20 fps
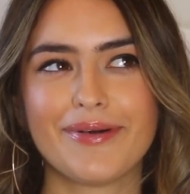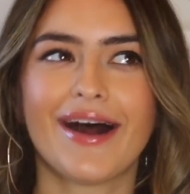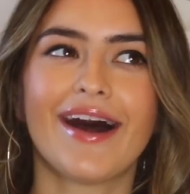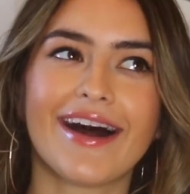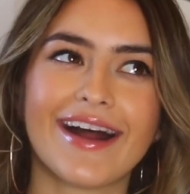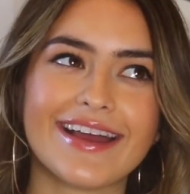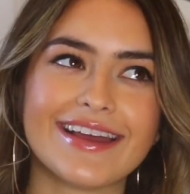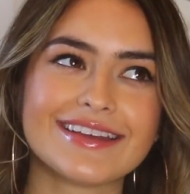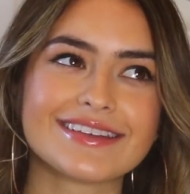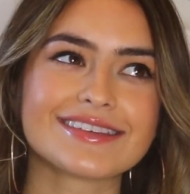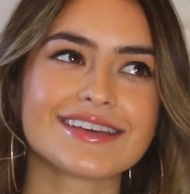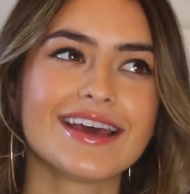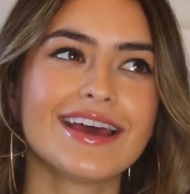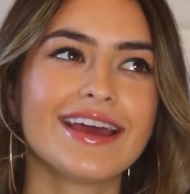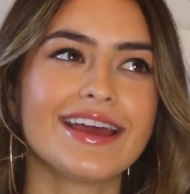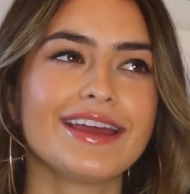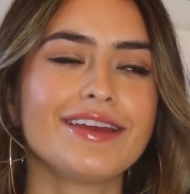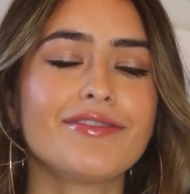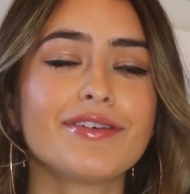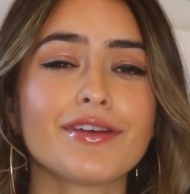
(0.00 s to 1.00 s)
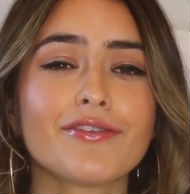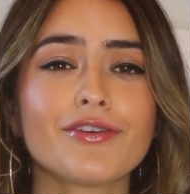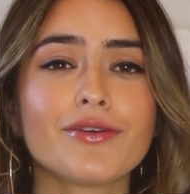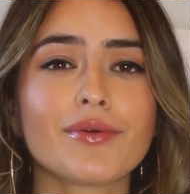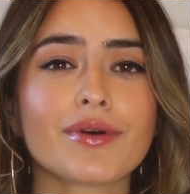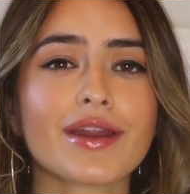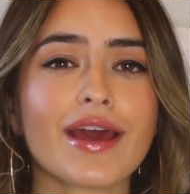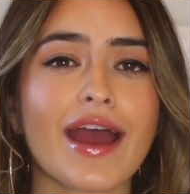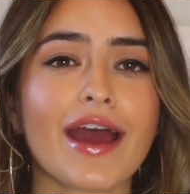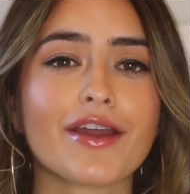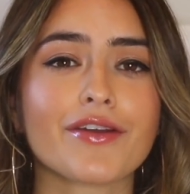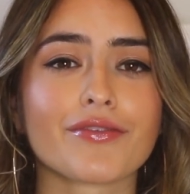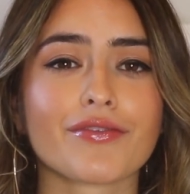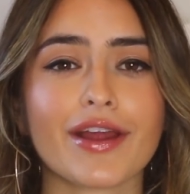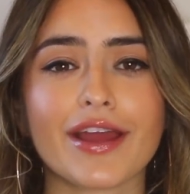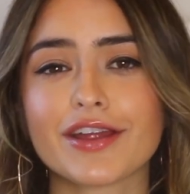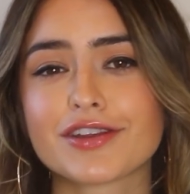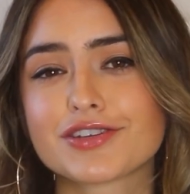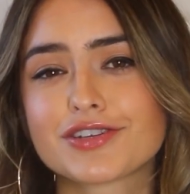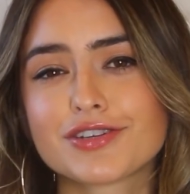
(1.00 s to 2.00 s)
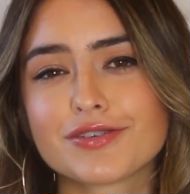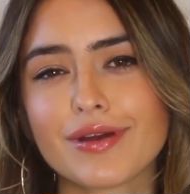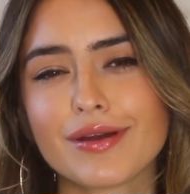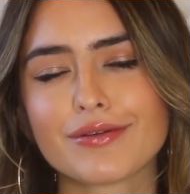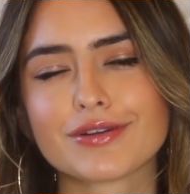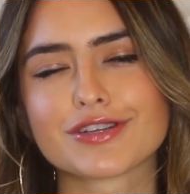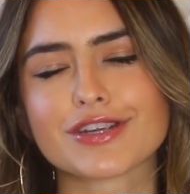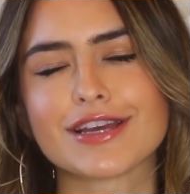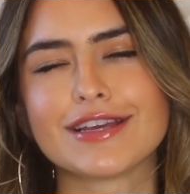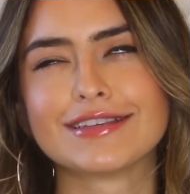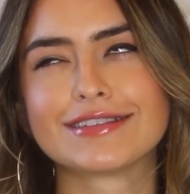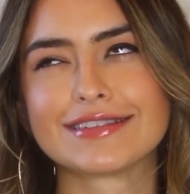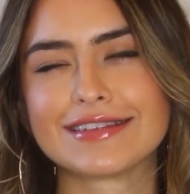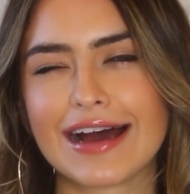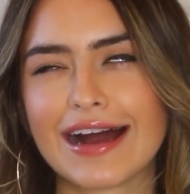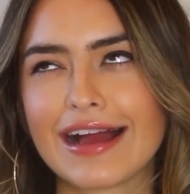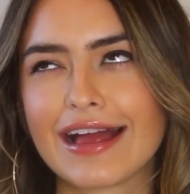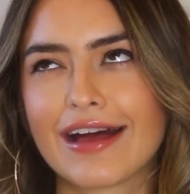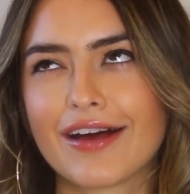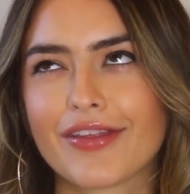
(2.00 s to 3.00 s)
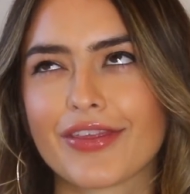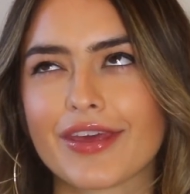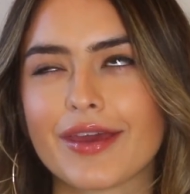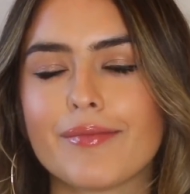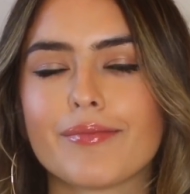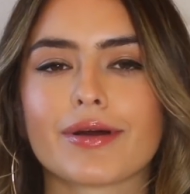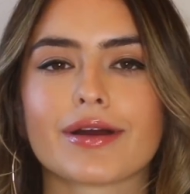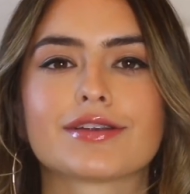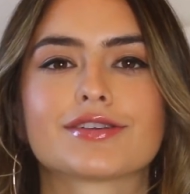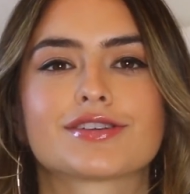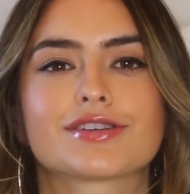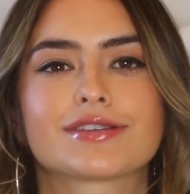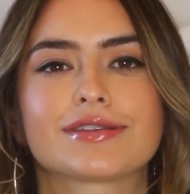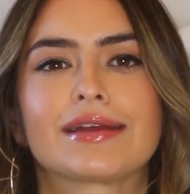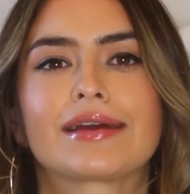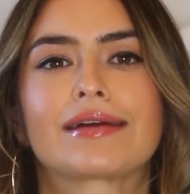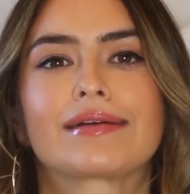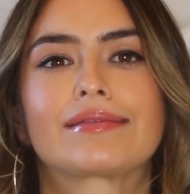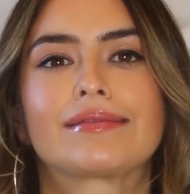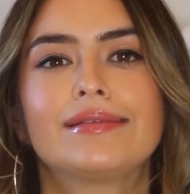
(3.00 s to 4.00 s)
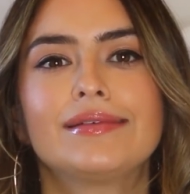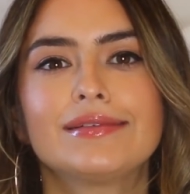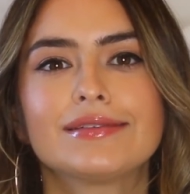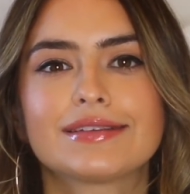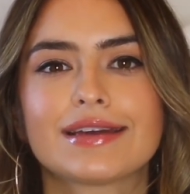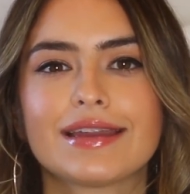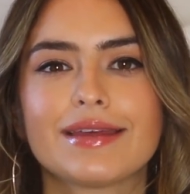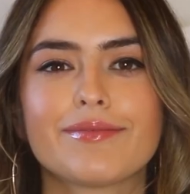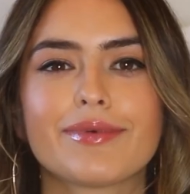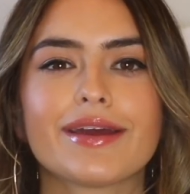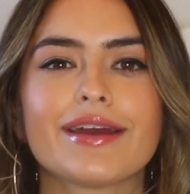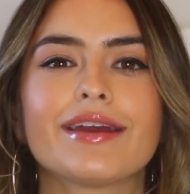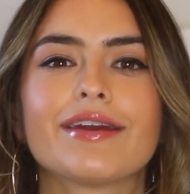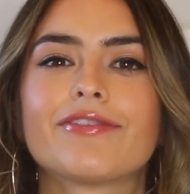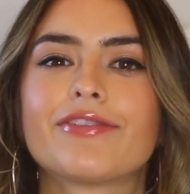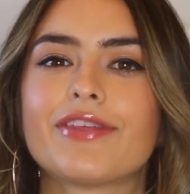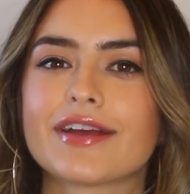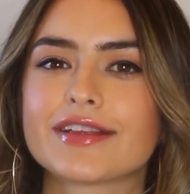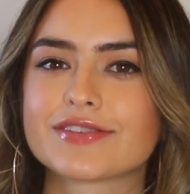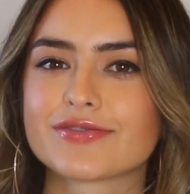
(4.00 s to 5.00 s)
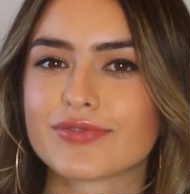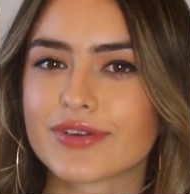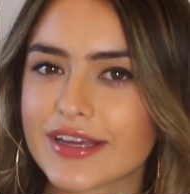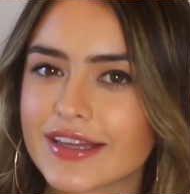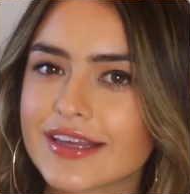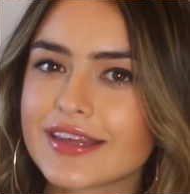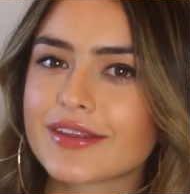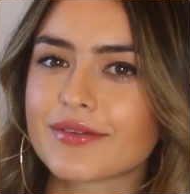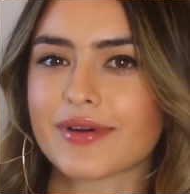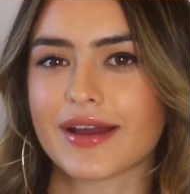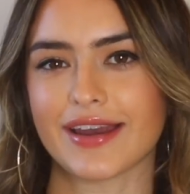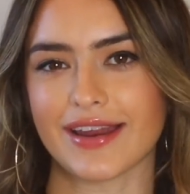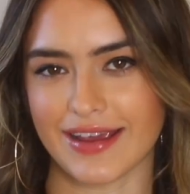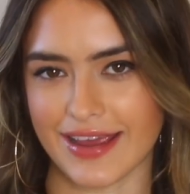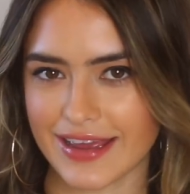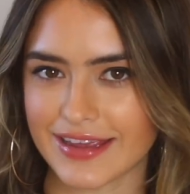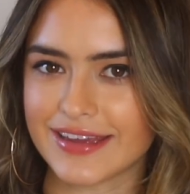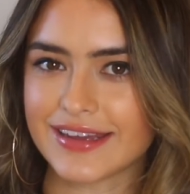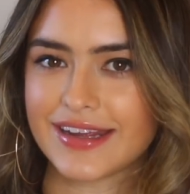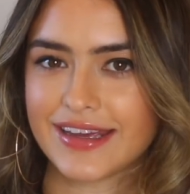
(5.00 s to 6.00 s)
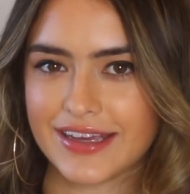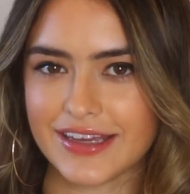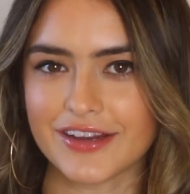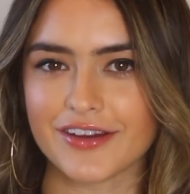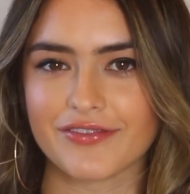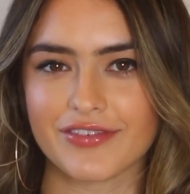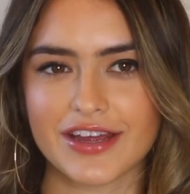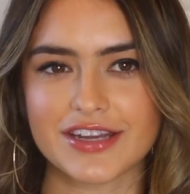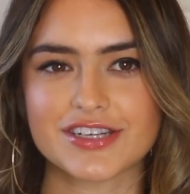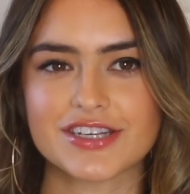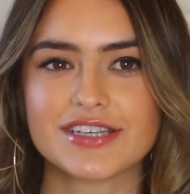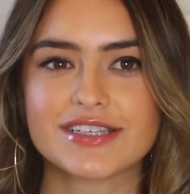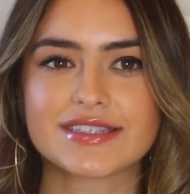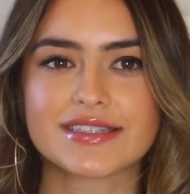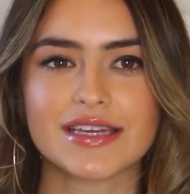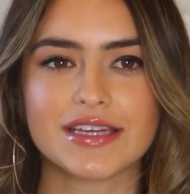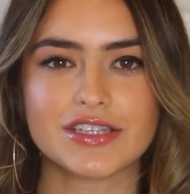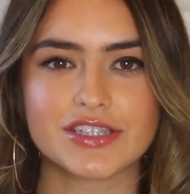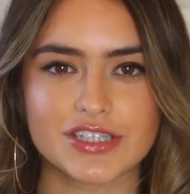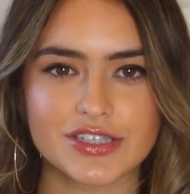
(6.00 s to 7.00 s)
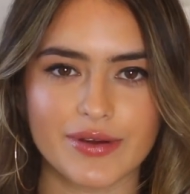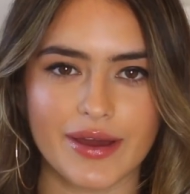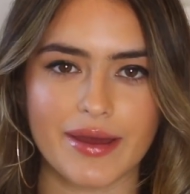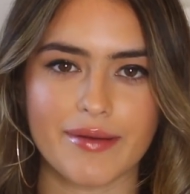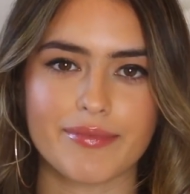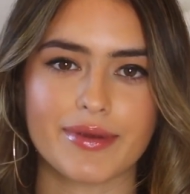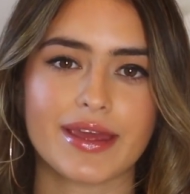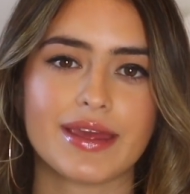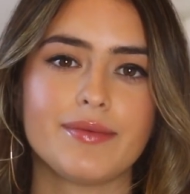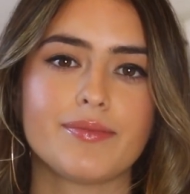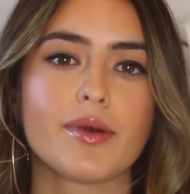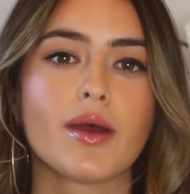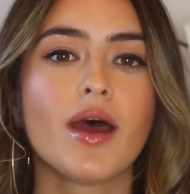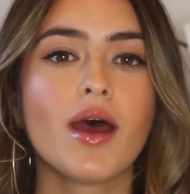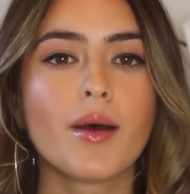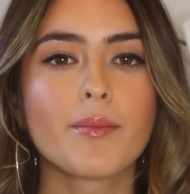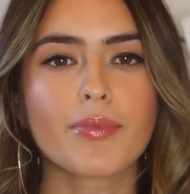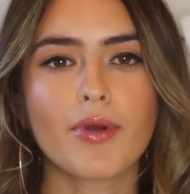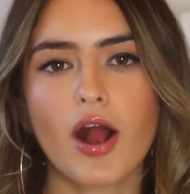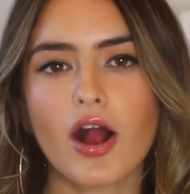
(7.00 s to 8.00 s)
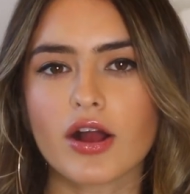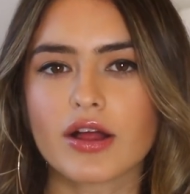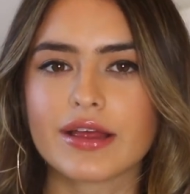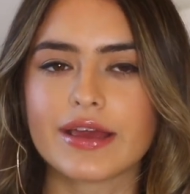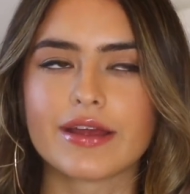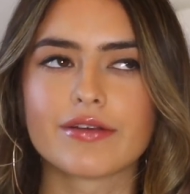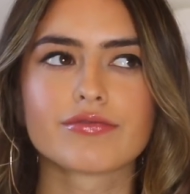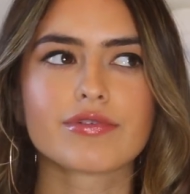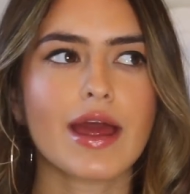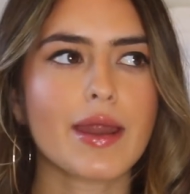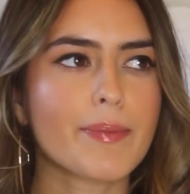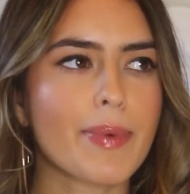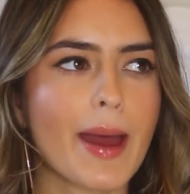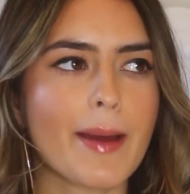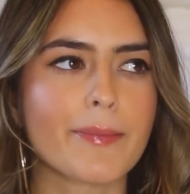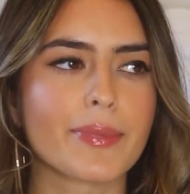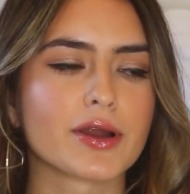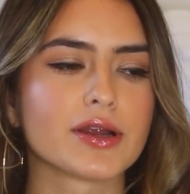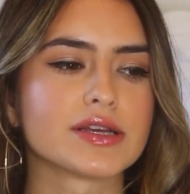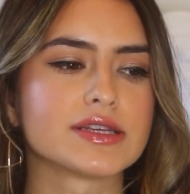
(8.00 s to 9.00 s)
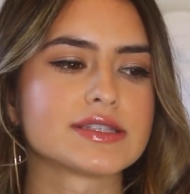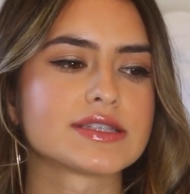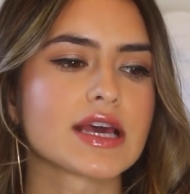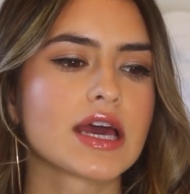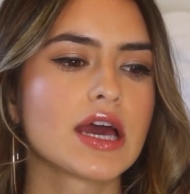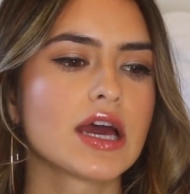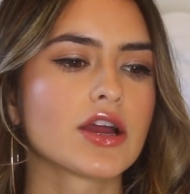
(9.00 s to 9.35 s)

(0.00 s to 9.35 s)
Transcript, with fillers: but but even if you want to add ranch to it, which is not healthy, but just like a little tiny bit, if that's really the way to get you to eat your veggies, then do it. Keep broccoli, red peppers,